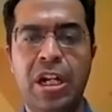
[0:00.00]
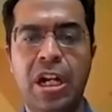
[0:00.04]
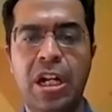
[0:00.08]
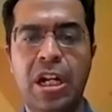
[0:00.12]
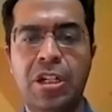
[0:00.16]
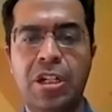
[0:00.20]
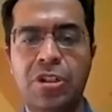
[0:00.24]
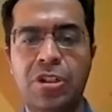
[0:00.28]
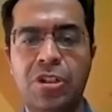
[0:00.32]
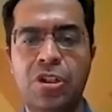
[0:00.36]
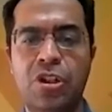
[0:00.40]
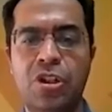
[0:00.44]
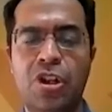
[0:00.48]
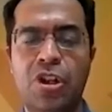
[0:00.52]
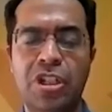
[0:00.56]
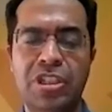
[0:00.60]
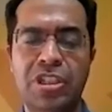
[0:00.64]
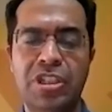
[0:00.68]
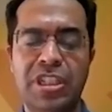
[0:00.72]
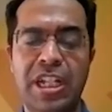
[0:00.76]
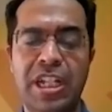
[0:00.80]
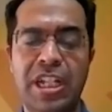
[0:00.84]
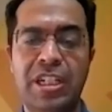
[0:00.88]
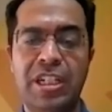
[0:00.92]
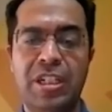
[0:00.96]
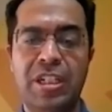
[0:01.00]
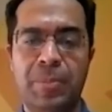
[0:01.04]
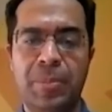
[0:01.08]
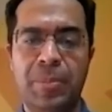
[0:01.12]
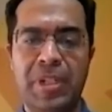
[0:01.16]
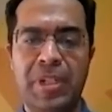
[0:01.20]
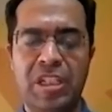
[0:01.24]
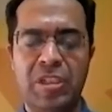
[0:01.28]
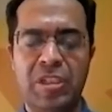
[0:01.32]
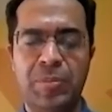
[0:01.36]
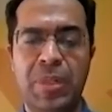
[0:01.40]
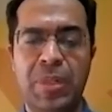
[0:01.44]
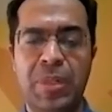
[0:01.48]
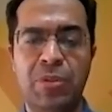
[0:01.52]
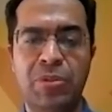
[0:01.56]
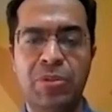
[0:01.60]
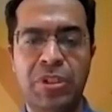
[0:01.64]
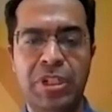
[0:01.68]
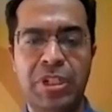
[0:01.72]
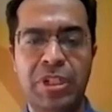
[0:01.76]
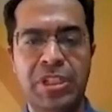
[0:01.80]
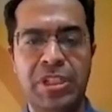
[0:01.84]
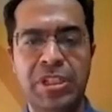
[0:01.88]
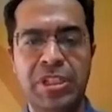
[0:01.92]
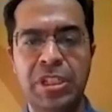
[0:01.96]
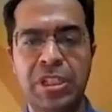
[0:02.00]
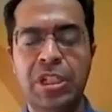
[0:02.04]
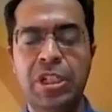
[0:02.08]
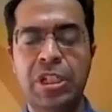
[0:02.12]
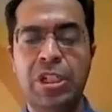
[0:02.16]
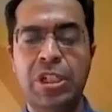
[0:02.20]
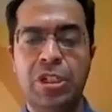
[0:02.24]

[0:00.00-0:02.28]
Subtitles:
across enterprise boundaries